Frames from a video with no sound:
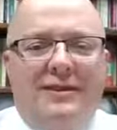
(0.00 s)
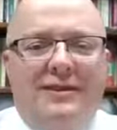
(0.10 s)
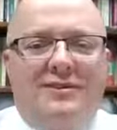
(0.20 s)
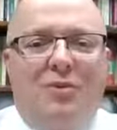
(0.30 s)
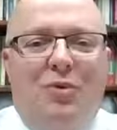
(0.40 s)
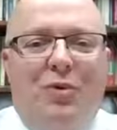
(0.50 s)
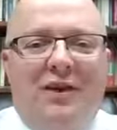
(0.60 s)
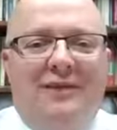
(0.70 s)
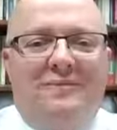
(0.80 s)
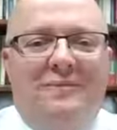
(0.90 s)
uh, this
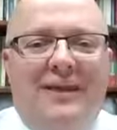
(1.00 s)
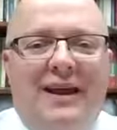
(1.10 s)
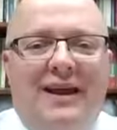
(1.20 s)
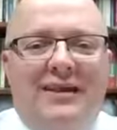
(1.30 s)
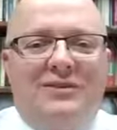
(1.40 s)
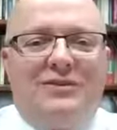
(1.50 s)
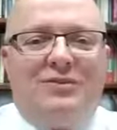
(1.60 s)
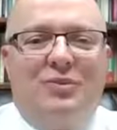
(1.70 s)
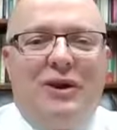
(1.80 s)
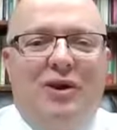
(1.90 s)
morning as
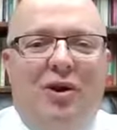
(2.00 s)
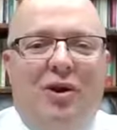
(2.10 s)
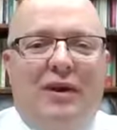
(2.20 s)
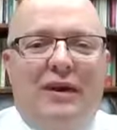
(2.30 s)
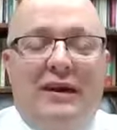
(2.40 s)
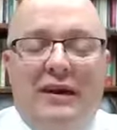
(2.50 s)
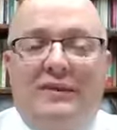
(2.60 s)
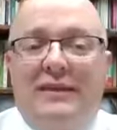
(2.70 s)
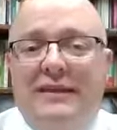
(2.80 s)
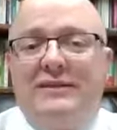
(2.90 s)
we are
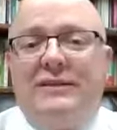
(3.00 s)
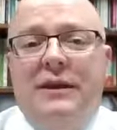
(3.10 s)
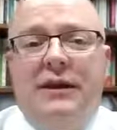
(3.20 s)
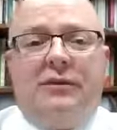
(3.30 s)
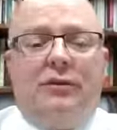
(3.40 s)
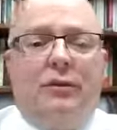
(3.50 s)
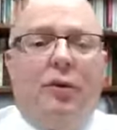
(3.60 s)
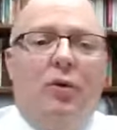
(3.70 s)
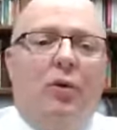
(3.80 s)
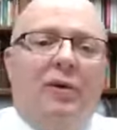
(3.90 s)
giving this day to the
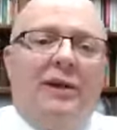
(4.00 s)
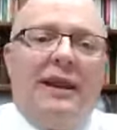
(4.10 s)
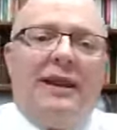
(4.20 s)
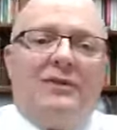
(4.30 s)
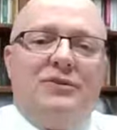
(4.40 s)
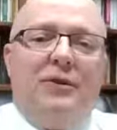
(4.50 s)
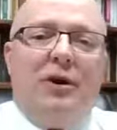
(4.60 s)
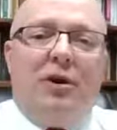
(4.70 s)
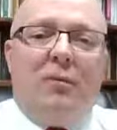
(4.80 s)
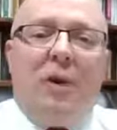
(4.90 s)
Lord and as
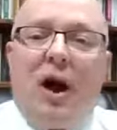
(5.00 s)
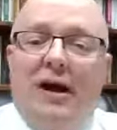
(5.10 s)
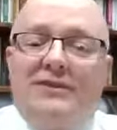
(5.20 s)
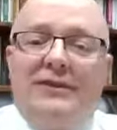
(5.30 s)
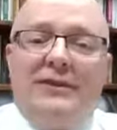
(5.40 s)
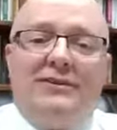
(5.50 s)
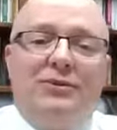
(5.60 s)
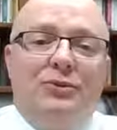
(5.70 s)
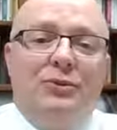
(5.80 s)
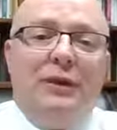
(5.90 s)
we are pausing
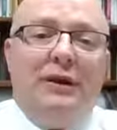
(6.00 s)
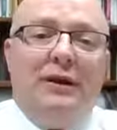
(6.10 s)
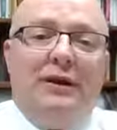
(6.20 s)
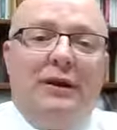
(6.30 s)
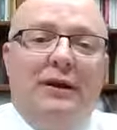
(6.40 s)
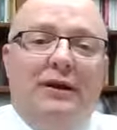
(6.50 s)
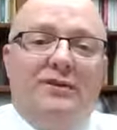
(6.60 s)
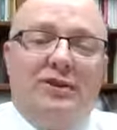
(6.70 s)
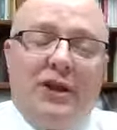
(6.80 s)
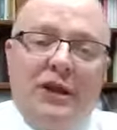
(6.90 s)
to
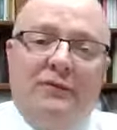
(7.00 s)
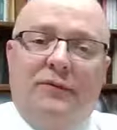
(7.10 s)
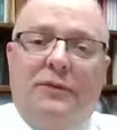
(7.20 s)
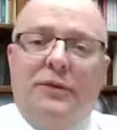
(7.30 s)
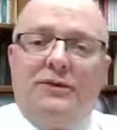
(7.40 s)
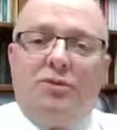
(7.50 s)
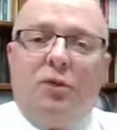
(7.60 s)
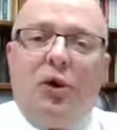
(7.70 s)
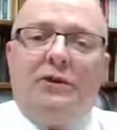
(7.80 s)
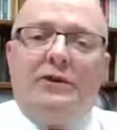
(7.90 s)
uh, study from his
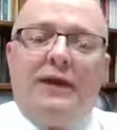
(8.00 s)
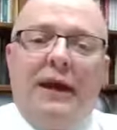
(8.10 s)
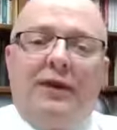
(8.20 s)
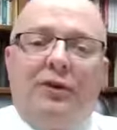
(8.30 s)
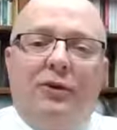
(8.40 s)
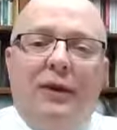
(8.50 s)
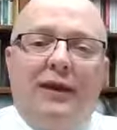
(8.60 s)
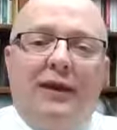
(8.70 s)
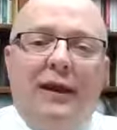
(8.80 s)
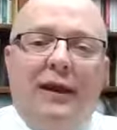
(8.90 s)
word together
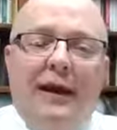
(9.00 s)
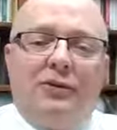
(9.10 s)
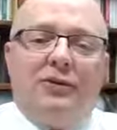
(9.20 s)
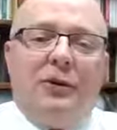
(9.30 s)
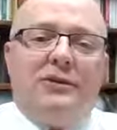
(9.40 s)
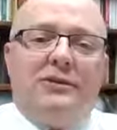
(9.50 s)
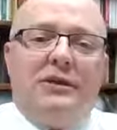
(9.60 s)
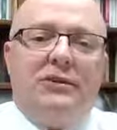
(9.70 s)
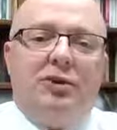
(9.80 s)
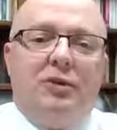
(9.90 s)
and and i trust
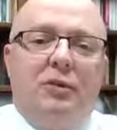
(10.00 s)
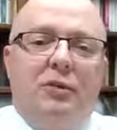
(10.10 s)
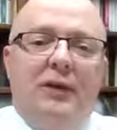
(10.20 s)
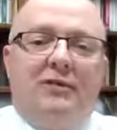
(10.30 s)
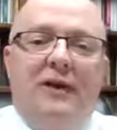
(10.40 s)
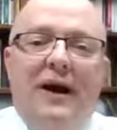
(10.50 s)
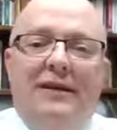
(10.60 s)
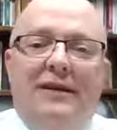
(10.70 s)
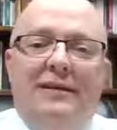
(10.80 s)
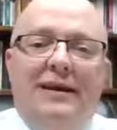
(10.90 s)
that you will be
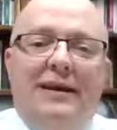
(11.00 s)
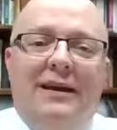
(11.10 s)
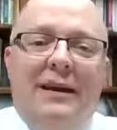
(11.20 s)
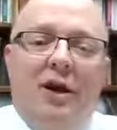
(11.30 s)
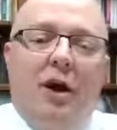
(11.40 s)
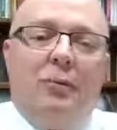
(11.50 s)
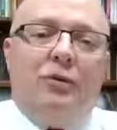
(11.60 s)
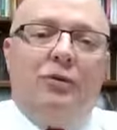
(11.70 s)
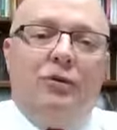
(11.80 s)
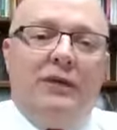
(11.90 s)
finding an
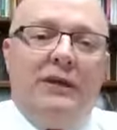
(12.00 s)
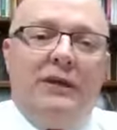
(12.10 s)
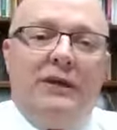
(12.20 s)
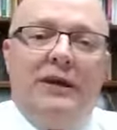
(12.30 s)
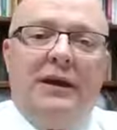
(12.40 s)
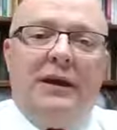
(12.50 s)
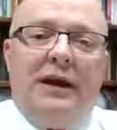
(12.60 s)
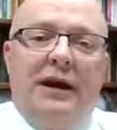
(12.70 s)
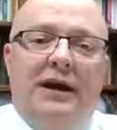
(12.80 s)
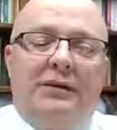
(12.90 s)
opportunity
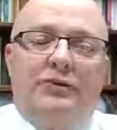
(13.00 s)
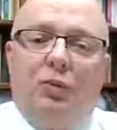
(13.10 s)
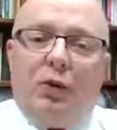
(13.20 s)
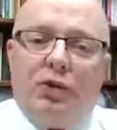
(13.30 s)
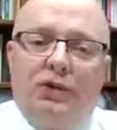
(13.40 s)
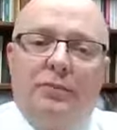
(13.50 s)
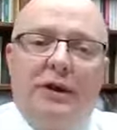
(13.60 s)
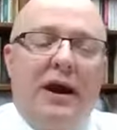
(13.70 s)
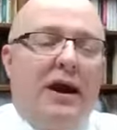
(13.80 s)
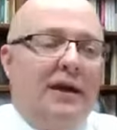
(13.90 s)
uh, to worship
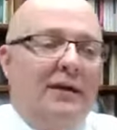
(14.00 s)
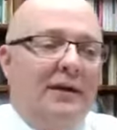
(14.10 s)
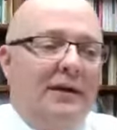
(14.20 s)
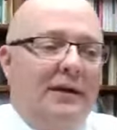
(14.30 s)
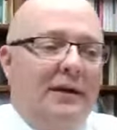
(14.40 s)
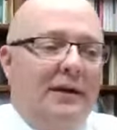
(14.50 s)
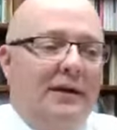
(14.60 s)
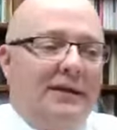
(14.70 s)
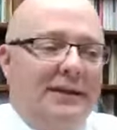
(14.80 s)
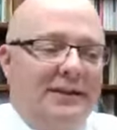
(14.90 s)
God
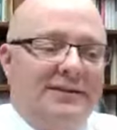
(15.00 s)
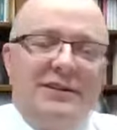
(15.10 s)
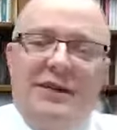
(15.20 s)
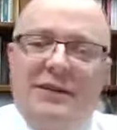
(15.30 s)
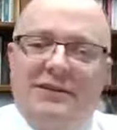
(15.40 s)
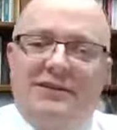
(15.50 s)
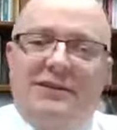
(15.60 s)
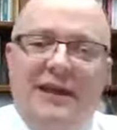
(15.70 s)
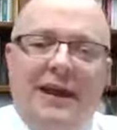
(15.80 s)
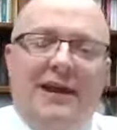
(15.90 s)
uh, this His
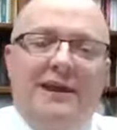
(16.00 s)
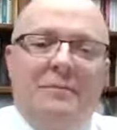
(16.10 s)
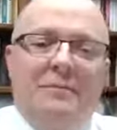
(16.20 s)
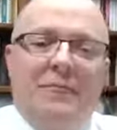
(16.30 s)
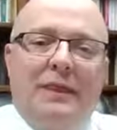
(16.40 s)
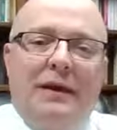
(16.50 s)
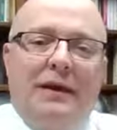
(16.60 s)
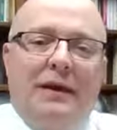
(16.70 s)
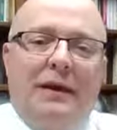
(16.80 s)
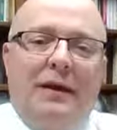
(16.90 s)
day.
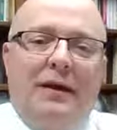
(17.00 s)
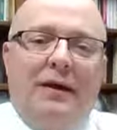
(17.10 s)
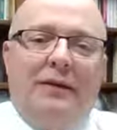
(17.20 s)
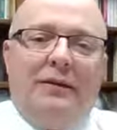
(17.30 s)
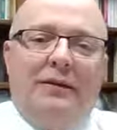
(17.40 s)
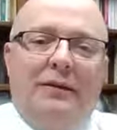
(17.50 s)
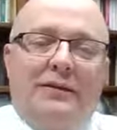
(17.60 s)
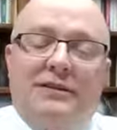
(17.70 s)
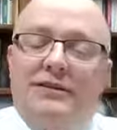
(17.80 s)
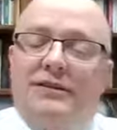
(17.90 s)
Uh,
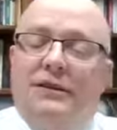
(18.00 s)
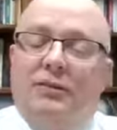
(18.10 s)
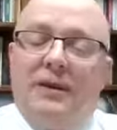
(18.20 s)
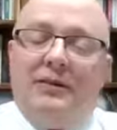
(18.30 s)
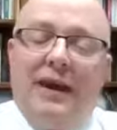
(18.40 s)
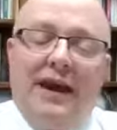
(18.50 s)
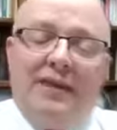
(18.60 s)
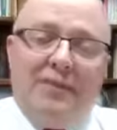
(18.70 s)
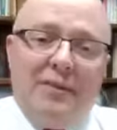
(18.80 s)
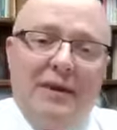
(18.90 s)
as I said, we
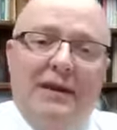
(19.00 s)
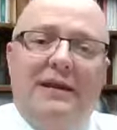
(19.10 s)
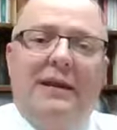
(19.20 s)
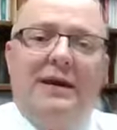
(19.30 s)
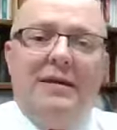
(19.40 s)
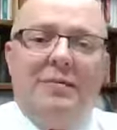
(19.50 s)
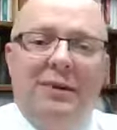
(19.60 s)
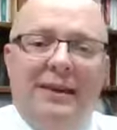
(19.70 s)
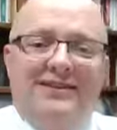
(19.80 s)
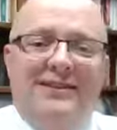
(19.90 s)
have many
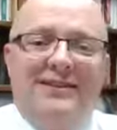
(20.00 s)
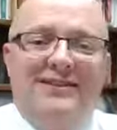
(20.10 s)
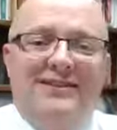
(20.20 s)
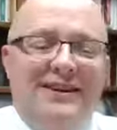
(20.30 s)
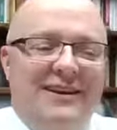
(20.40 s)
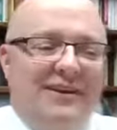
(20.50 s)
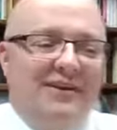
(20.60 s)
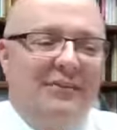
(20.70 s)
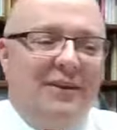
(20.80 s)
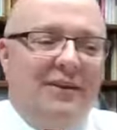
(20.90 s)
blessings
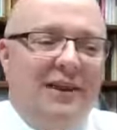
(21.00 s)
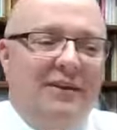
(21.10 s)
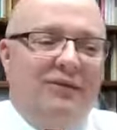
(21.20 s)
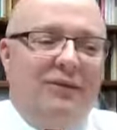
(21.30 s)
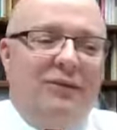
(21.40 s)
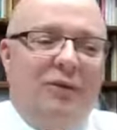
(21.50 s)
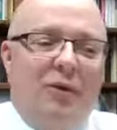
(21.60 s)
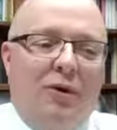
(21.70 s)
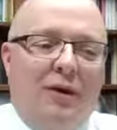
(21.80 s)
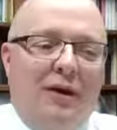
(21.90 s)
to be thankful
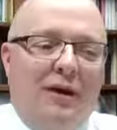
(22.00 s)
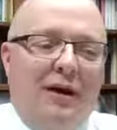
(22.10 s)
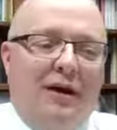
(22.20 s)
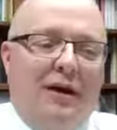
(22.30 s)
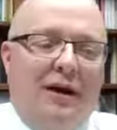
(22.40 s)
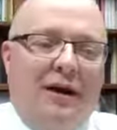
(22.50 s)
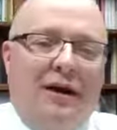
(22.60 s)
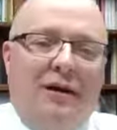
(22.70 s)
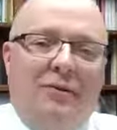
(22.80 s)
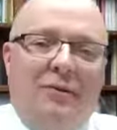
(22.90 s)
for.
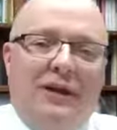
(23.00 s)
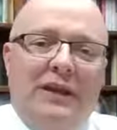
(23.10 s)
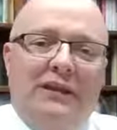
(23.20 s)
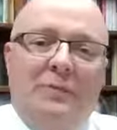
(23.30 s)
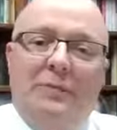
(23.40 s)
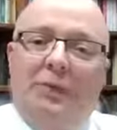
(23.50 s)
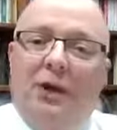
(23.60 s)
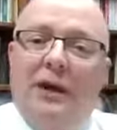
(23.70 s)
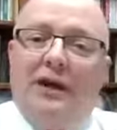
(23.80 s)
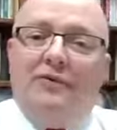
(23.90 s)
Uh, we need to be
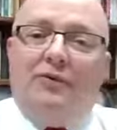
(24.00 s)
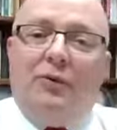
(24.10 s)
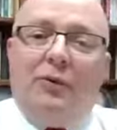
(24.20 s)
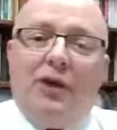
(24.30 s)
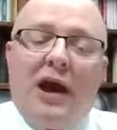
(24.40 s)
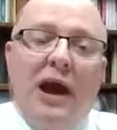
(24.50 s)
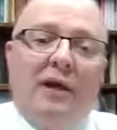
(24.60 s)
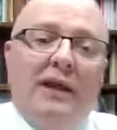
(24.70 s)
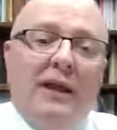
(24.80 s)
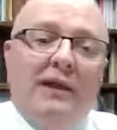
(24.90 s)
praying for
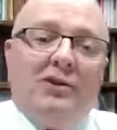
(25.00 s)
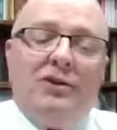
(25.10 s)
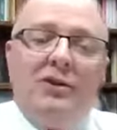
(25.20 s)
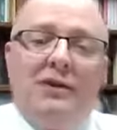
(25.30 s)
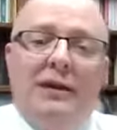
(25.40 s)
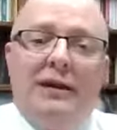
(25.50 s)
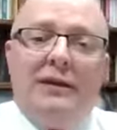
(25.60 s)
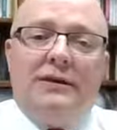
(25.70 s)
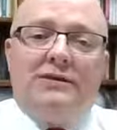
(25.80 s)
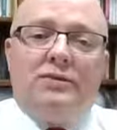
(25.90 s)
our nation
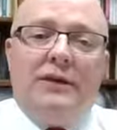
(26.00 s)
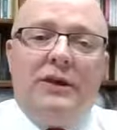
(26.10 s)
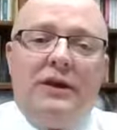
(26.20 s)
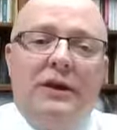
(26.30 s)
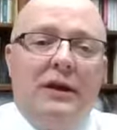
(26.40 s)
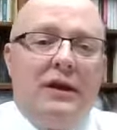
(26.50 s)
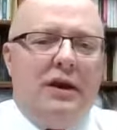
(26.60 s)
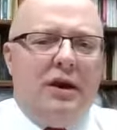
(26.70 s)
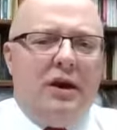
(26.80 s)
as we